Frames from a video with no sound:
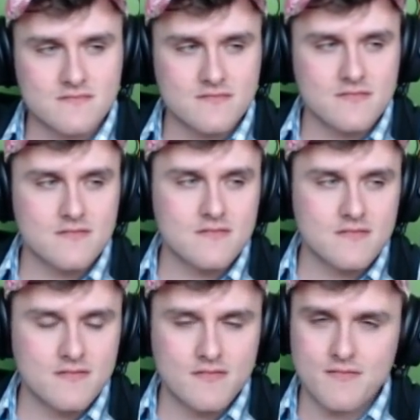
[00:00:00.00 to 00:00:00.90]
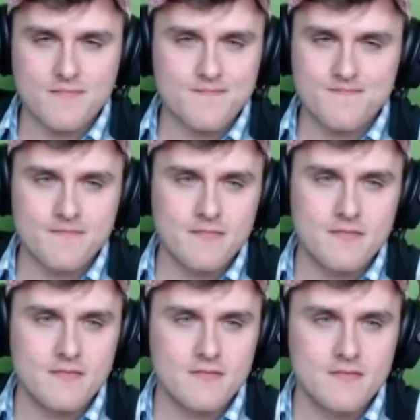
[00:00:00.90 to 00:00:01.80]

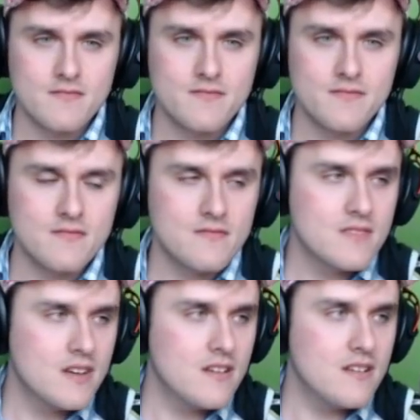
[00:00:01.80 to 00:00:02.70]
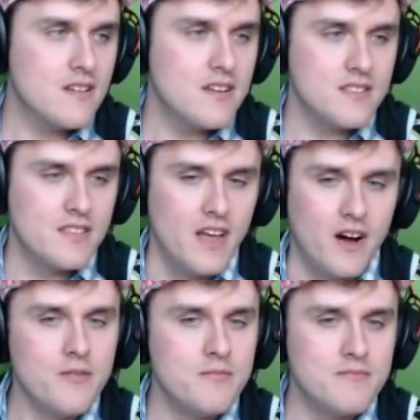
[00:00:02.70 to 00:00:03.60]

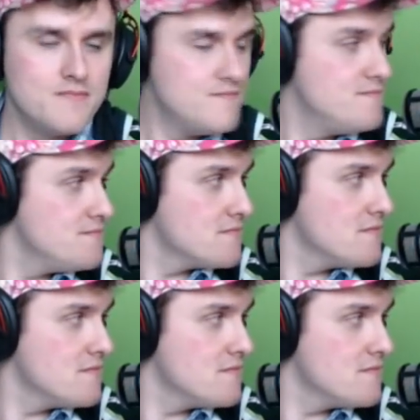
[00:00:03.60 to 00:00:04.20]
This person isn't speaking.